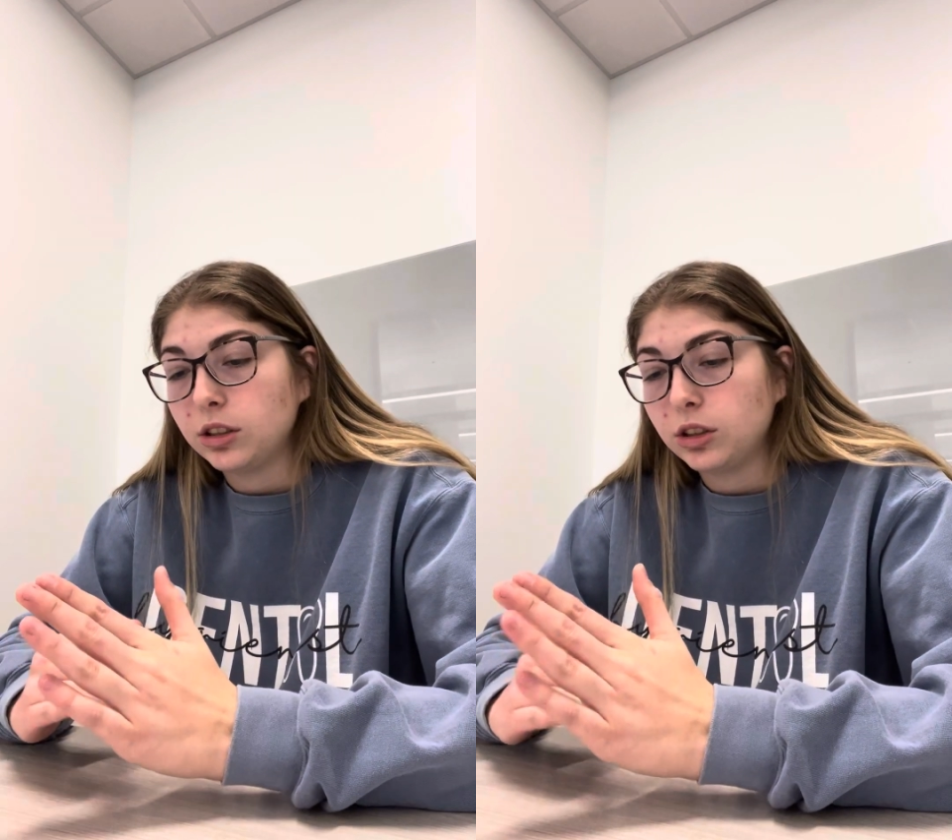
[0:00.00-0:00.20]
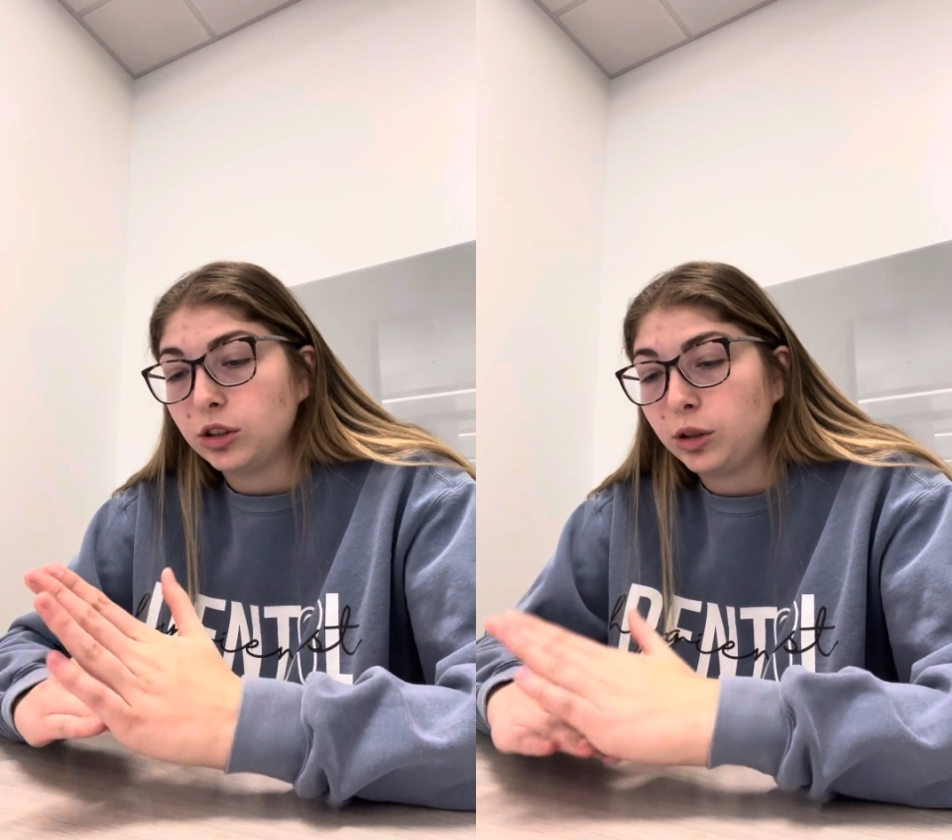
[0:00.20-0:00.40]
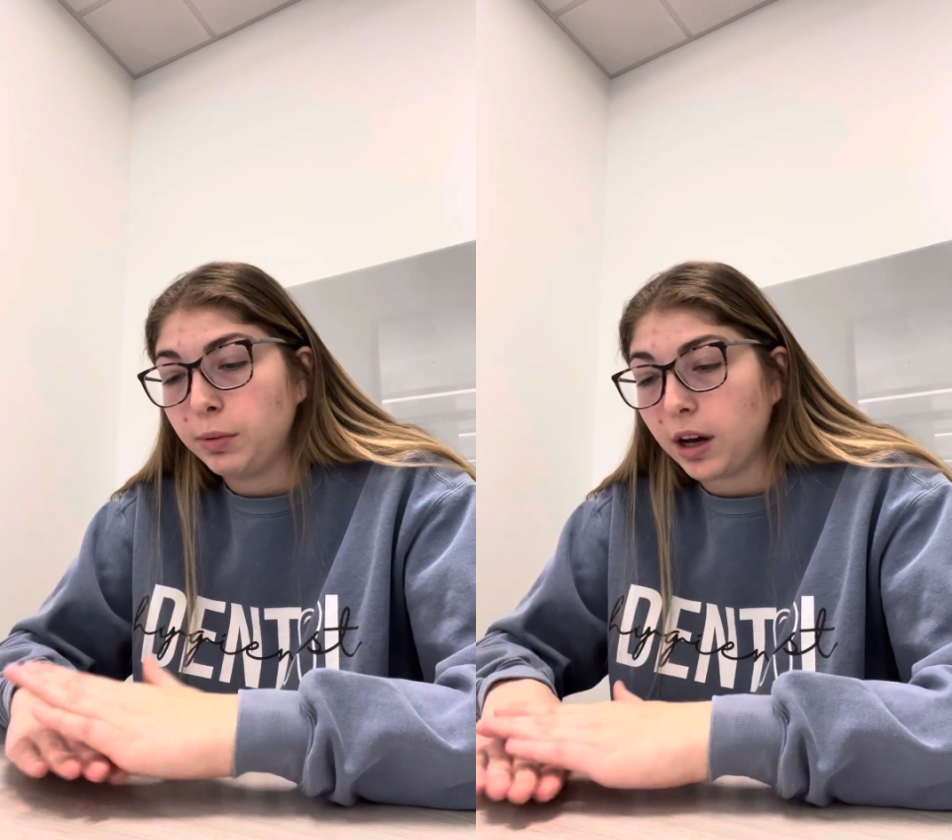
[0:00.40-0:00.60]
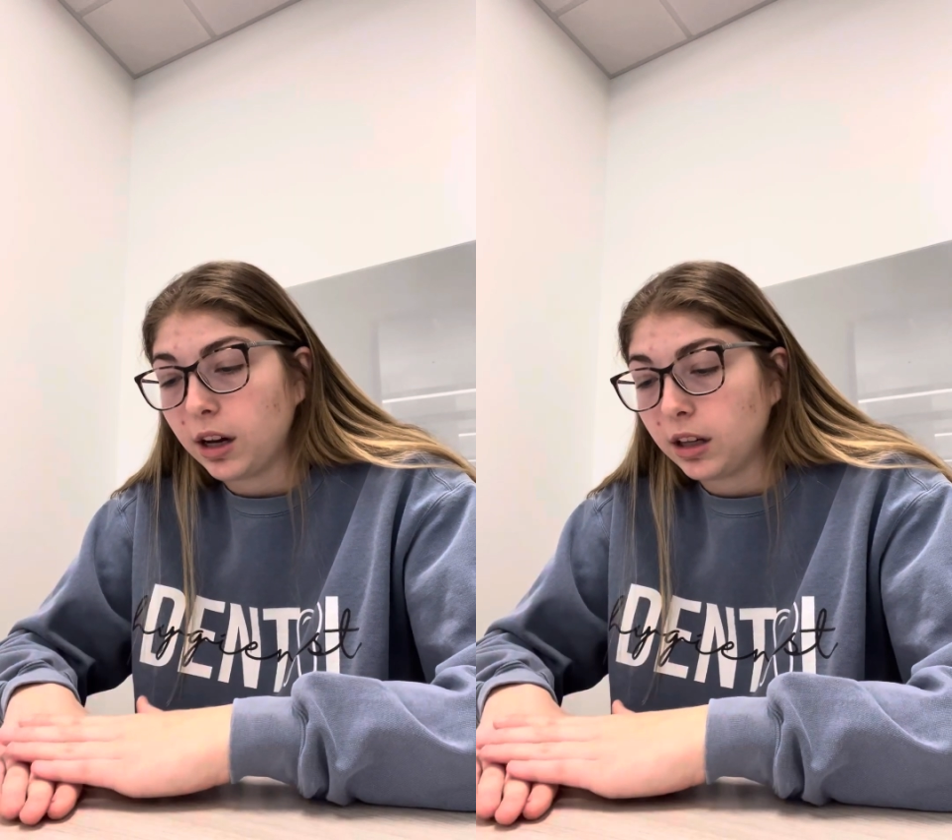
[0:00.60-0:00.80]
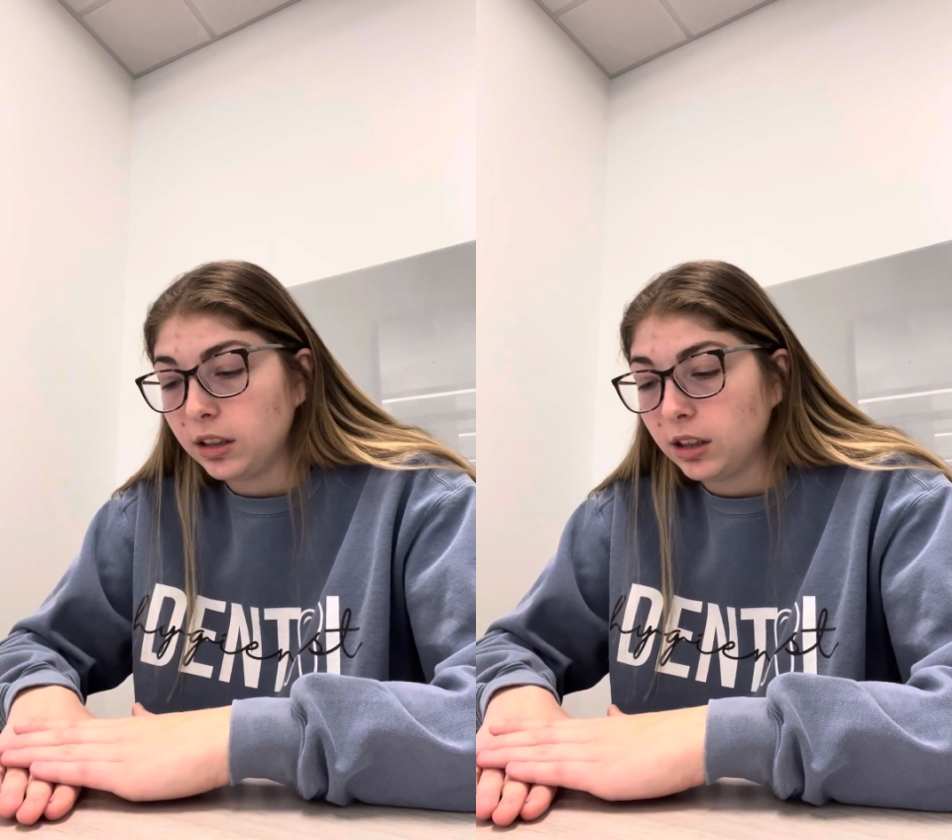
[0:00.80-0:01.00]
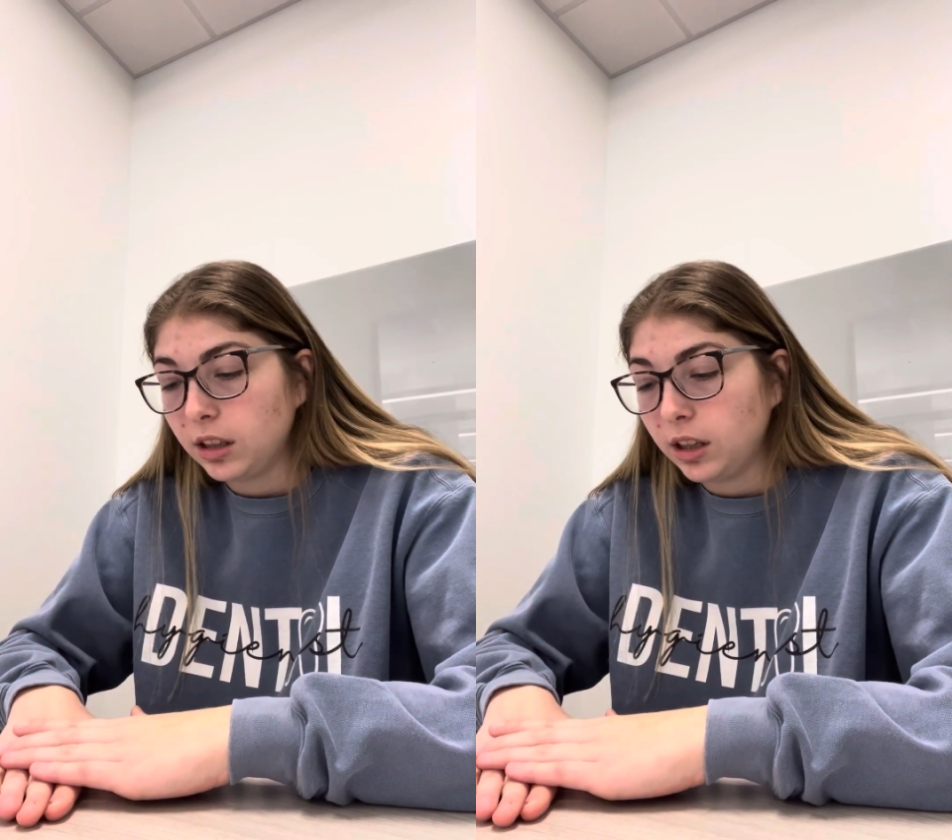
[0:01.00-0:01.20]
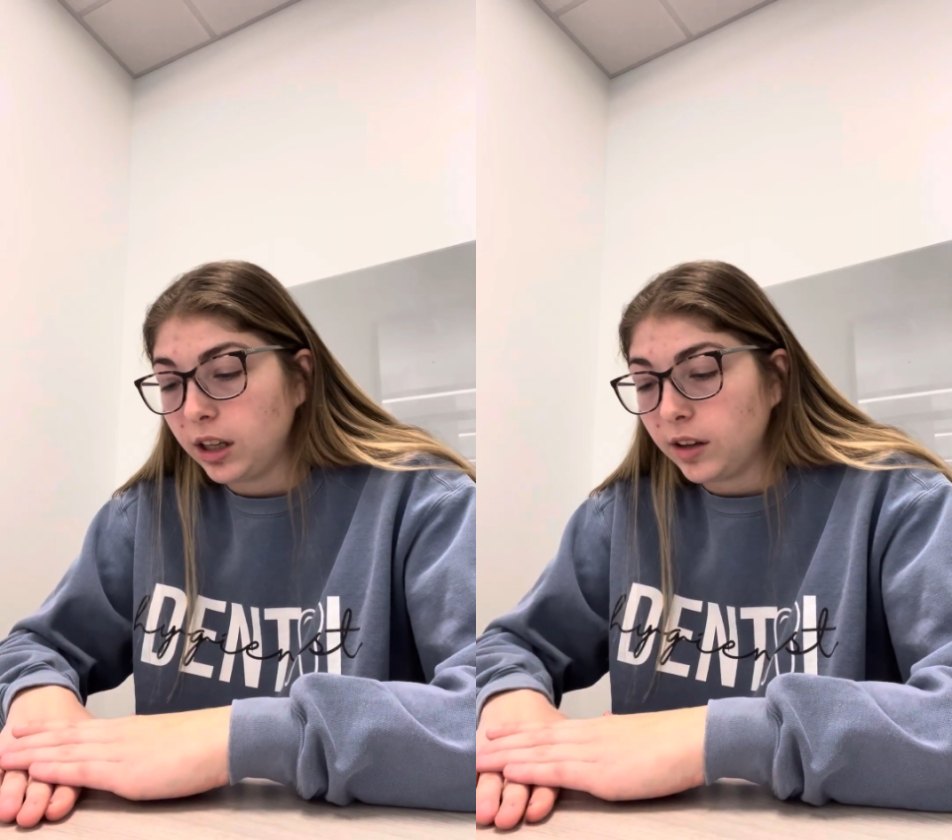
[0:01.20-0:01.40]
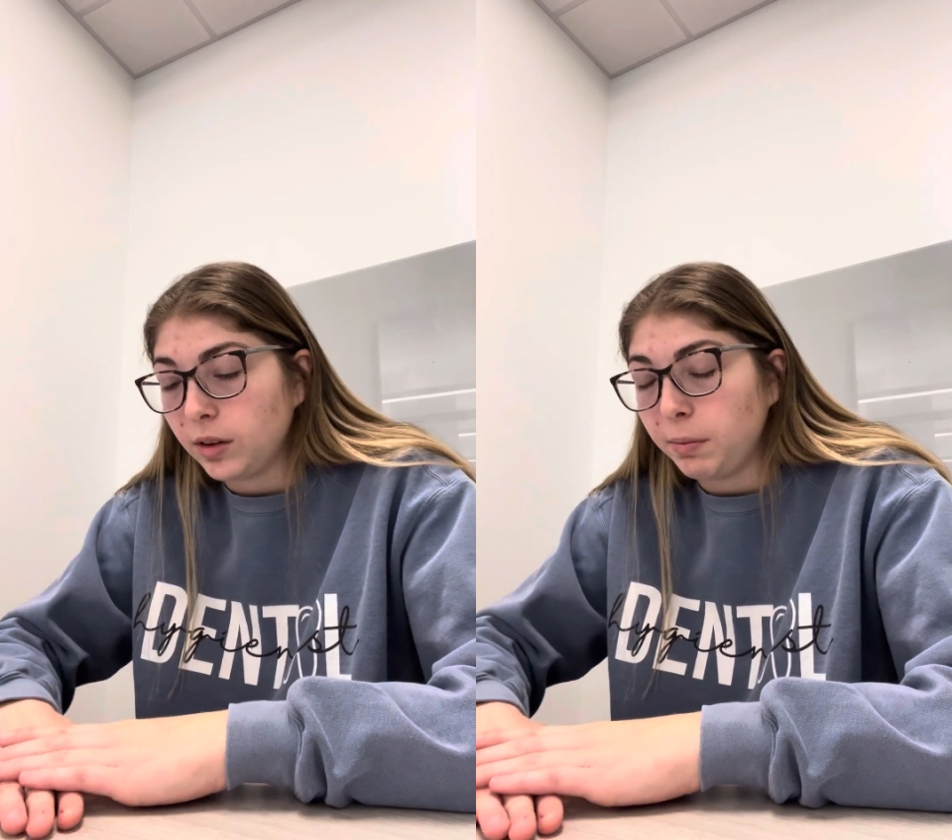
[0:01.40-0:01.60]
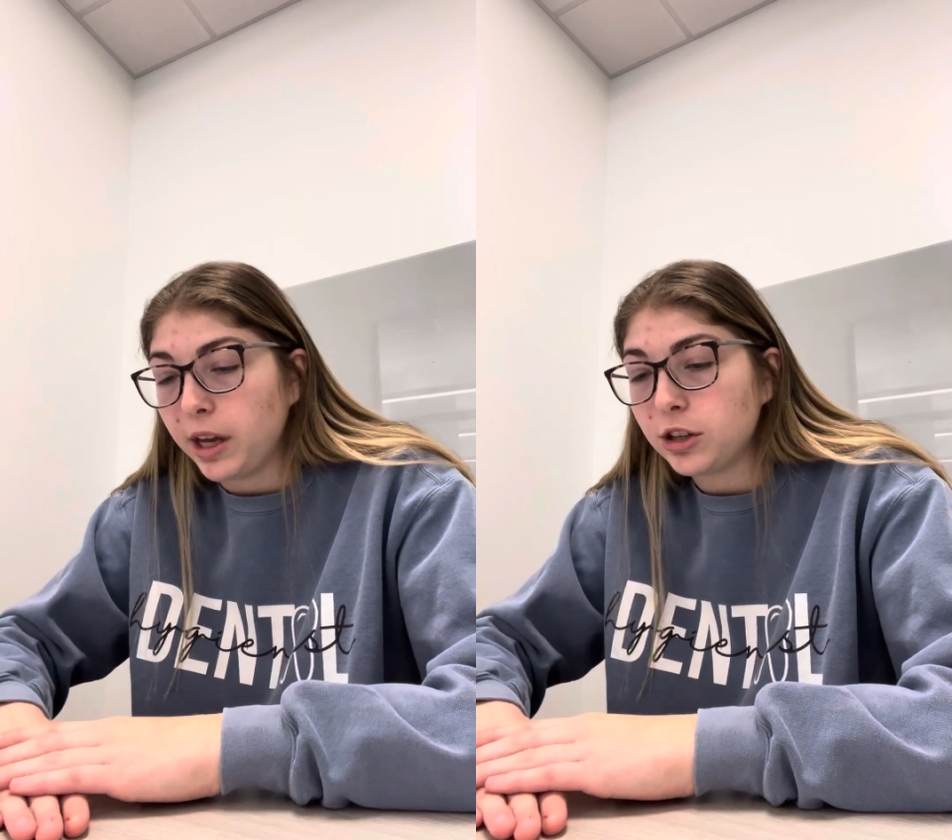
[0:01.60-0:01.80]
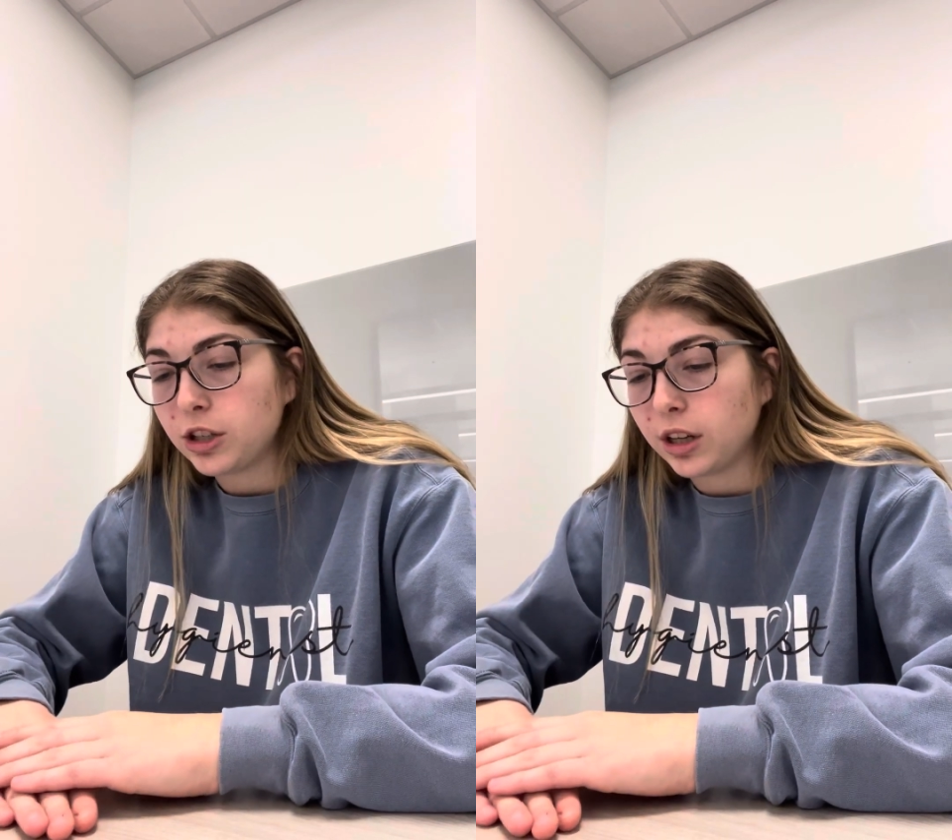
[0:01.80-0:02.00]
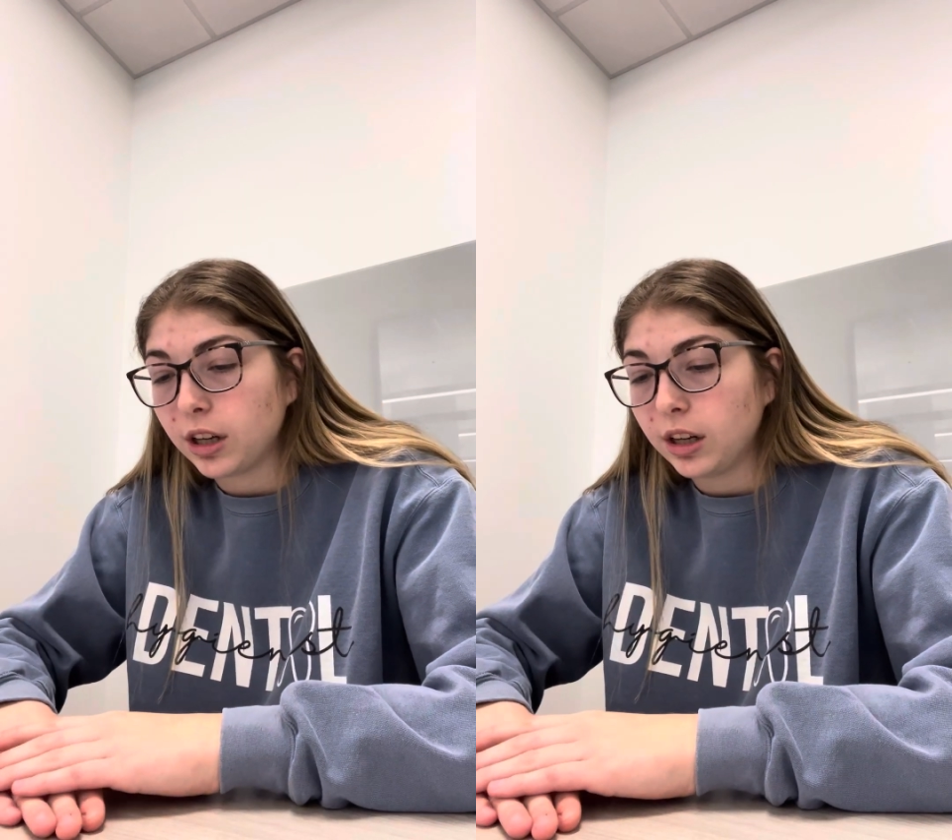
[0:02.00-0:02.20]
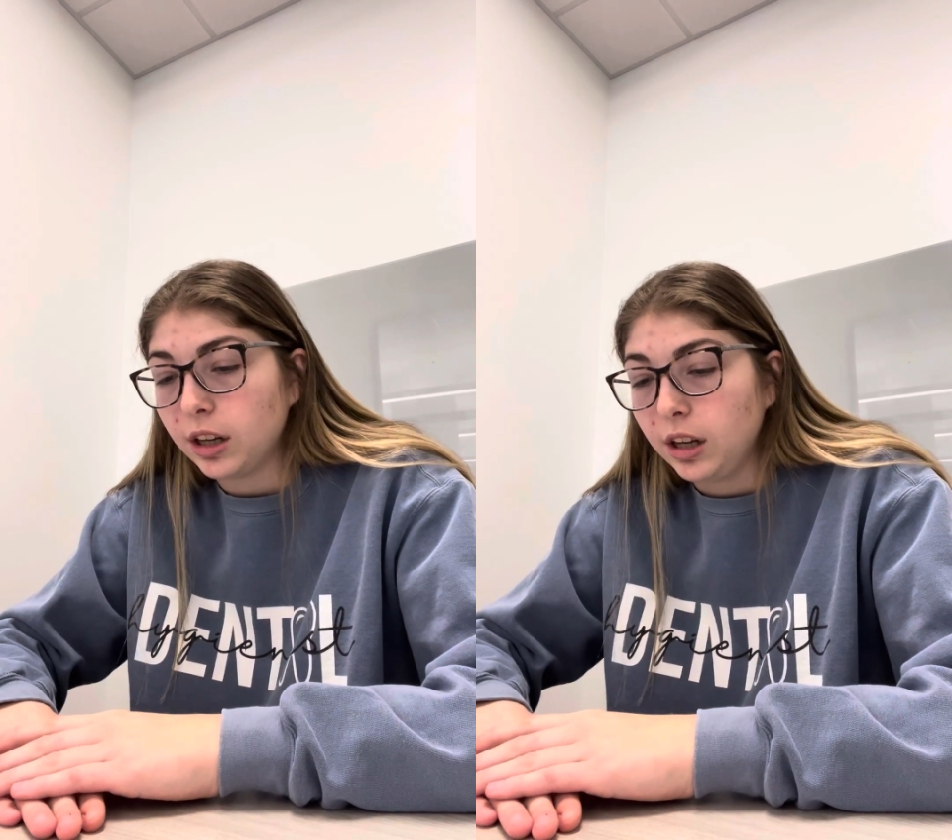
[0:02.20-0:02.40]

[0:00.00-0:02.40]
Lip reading: supine if the patient